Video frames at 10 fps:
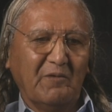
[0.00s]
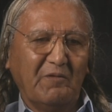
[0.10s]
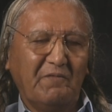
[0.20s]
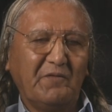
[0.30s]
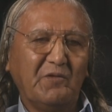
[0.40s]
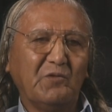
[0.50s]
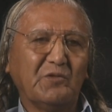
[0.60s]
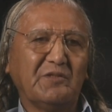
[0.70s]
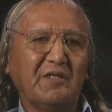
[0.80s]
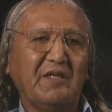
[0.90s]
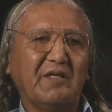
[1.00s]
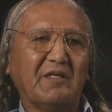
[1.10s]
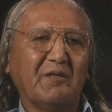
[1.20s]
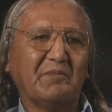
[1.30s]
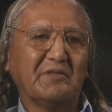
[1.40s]
refused any
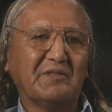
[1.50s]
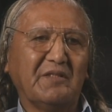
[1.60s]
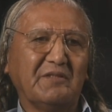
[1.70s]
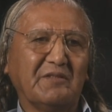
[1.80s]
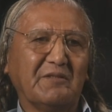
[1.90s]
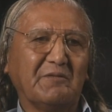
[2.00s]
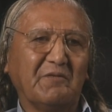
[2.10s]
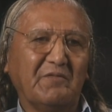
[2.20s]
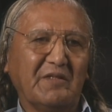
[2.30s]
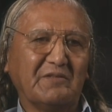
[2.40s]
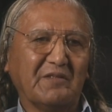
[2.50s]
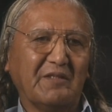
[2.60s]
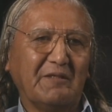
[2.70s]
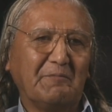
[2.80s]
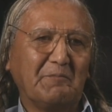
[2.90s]
compensation eventually